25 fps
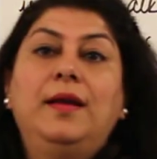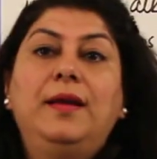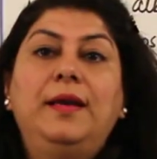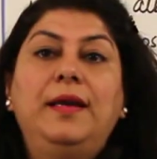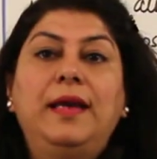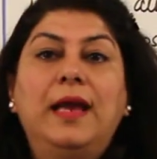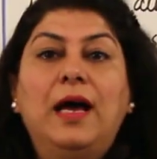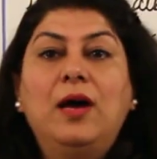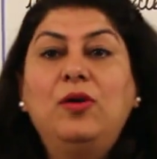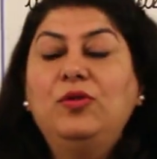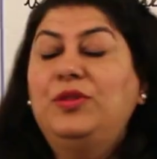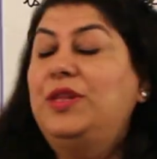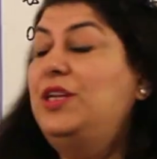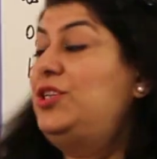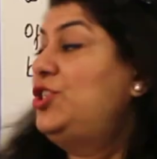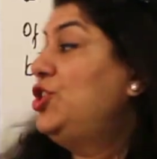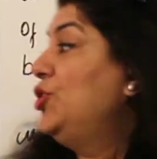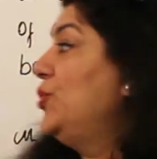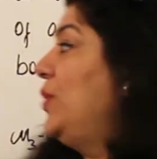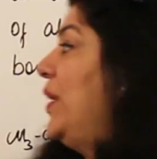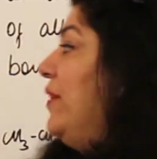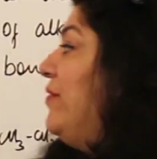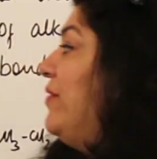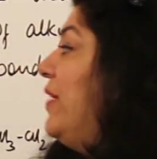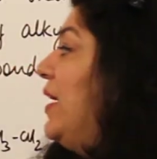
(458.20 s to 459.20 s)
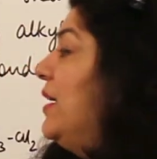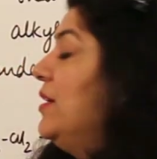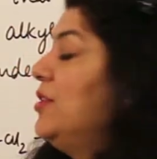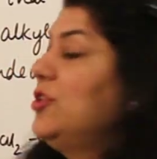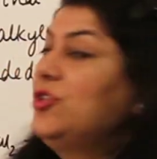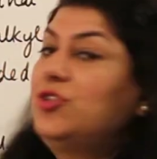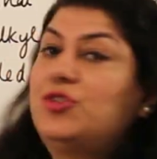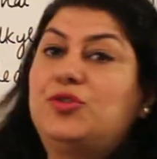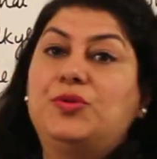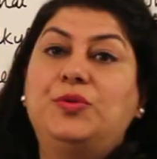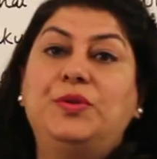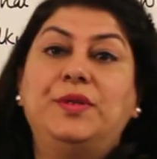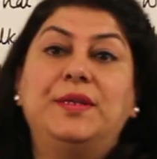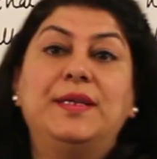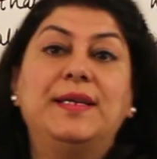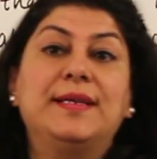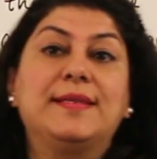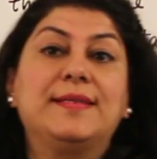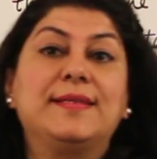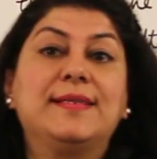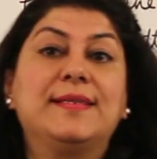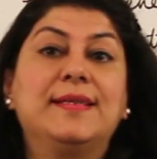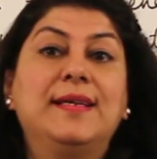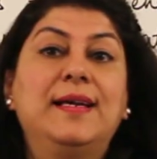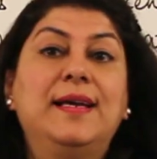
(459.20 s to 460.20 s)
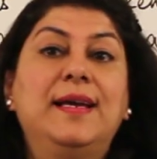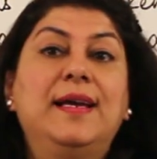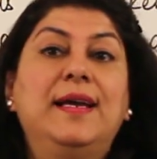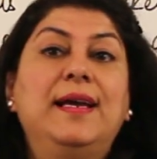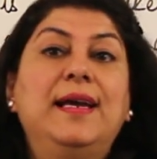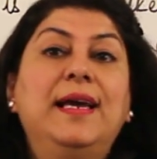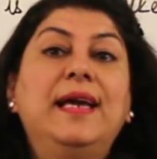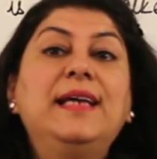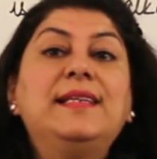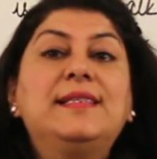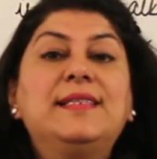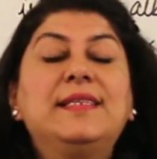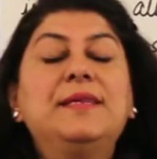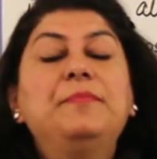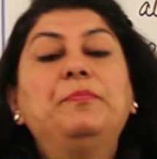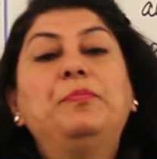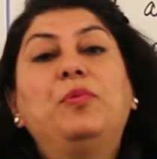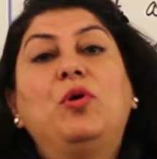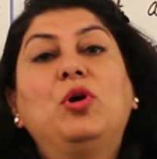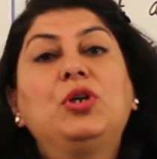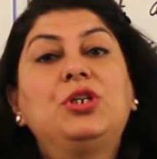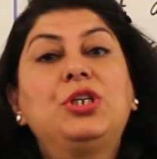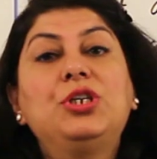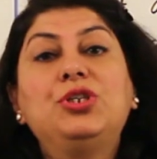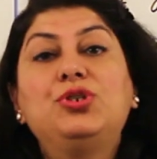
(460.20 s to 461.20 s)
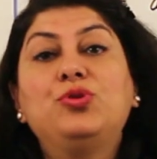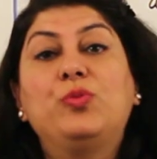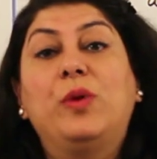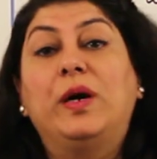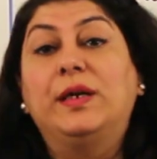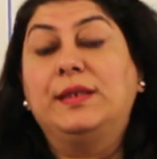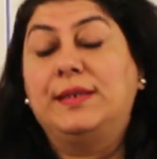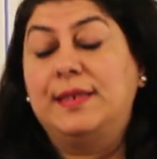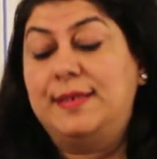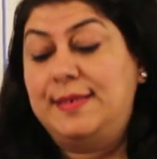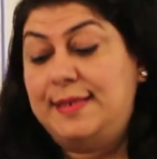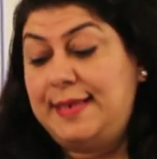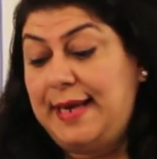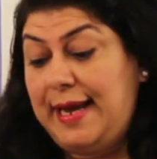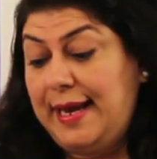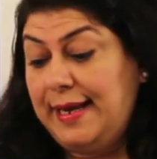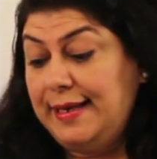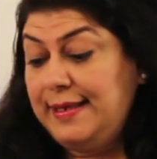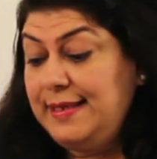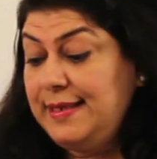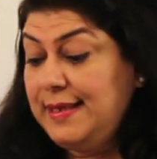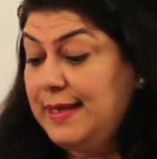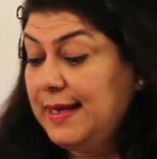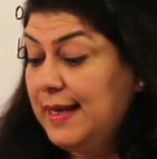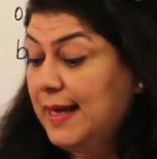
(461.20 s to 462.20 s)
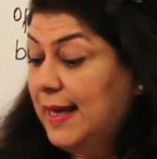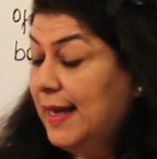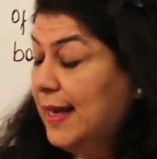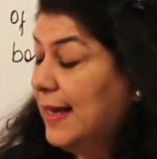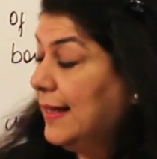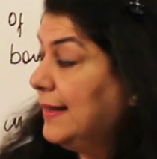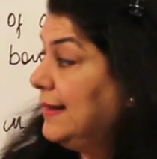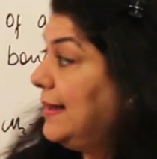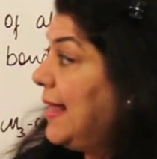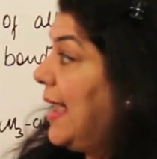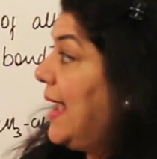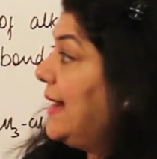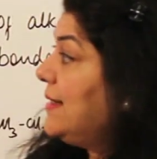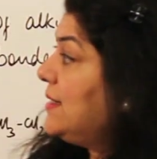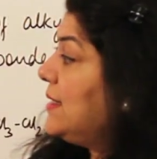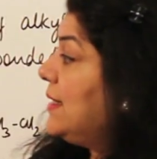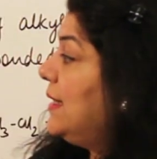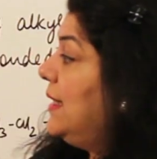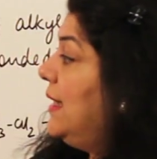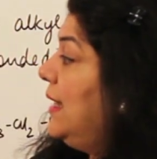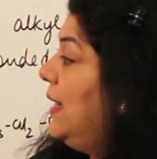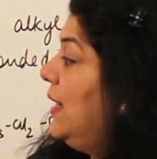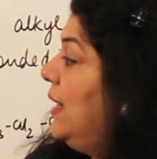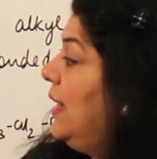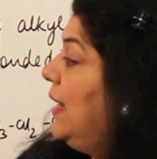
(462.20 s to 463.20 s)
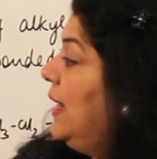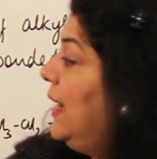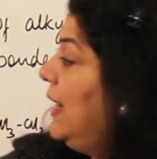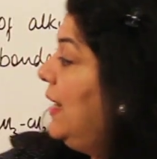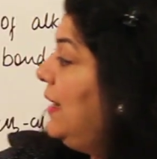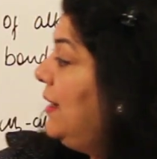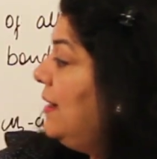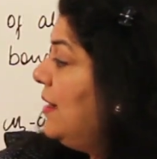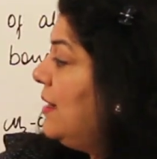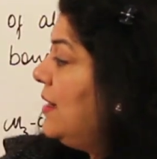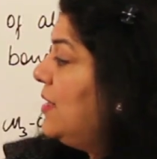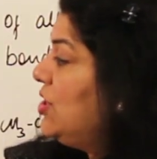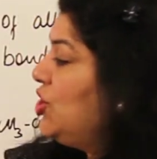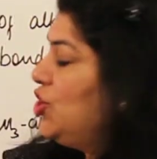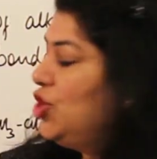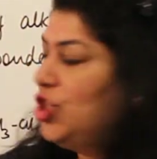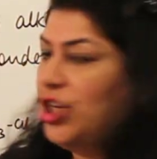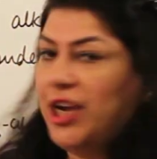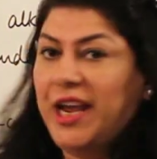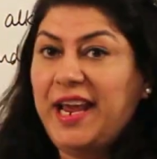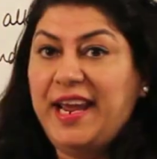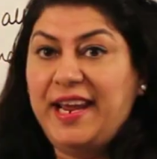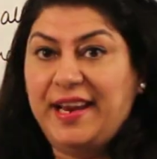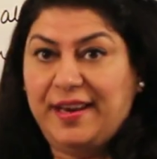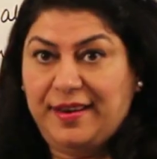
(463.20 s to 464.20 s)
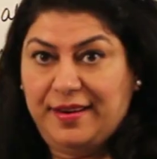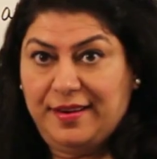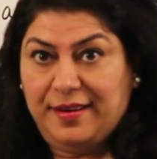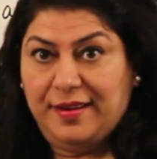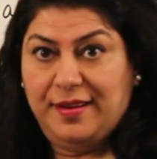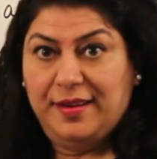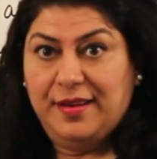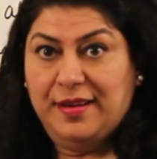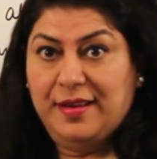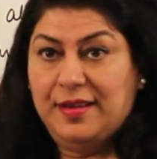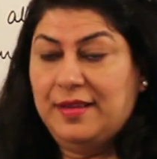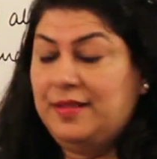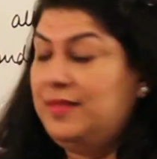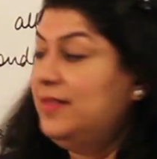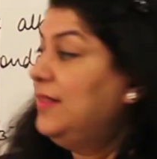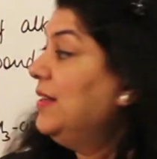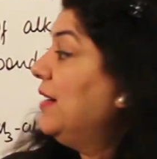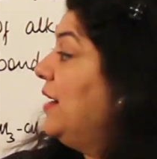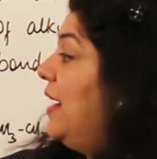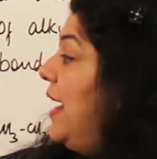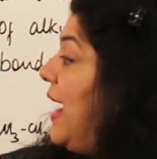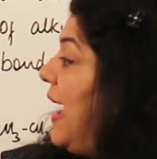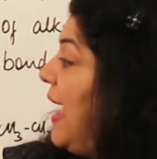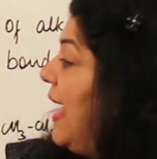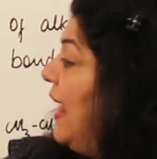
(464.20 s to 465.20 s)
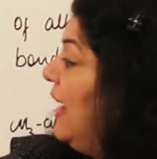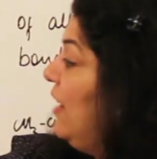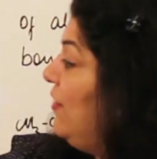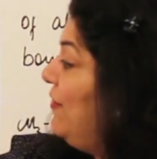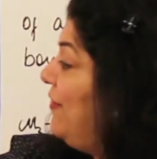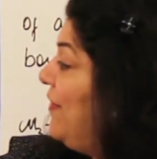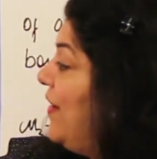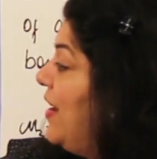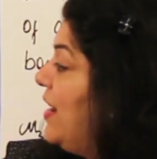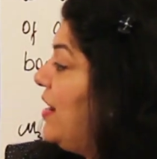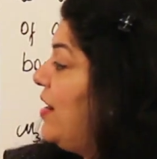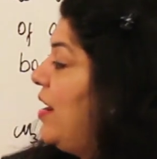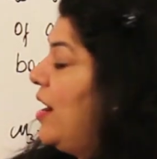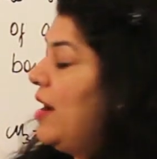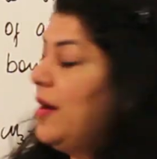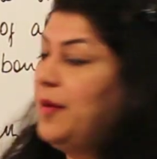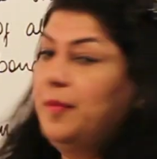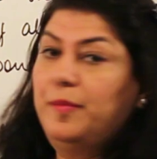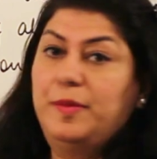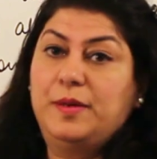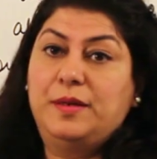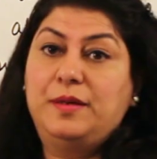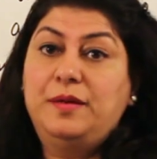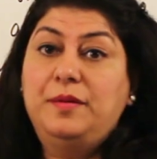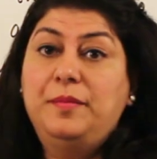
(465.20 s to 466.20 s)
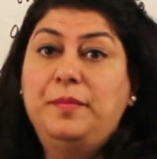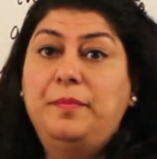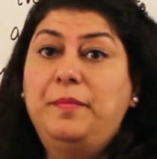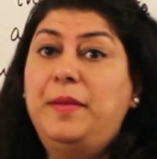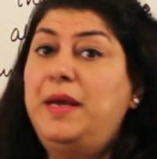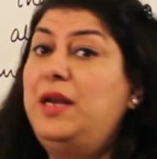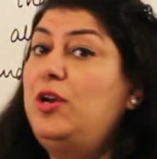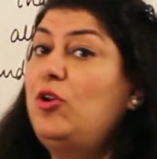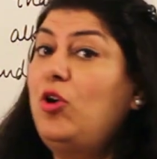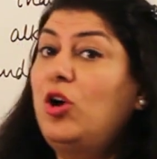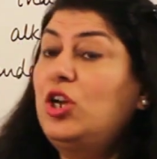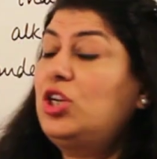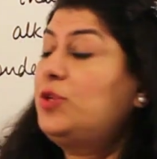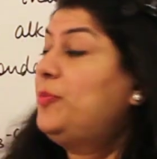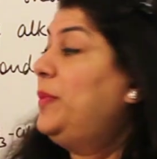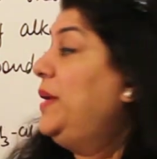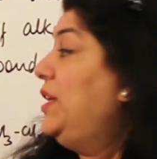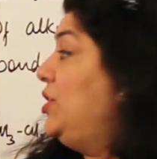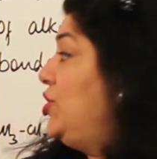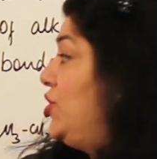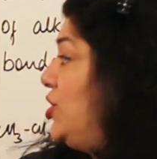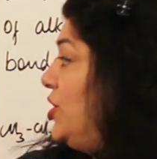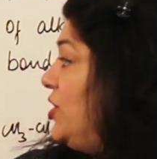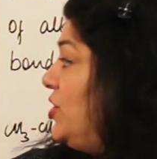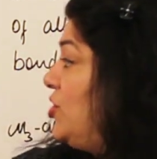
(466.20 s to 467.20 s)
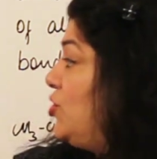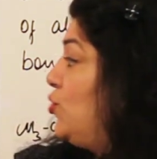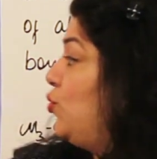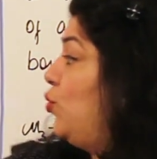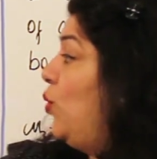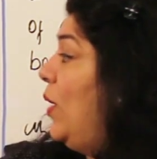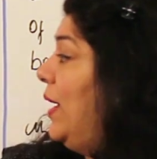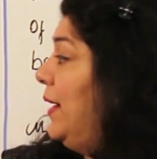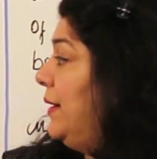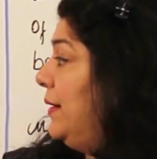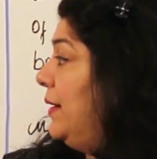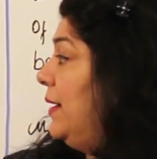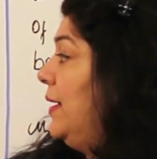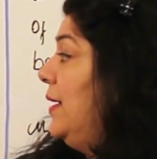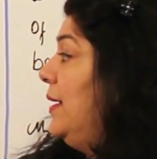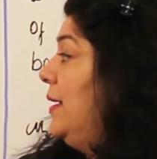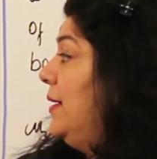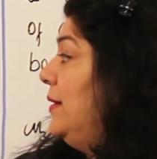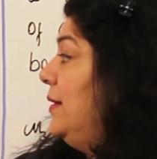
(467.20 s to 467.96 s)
Now that you have understood this, it's important to understand that in a chain, the alpha carbon may not be just one.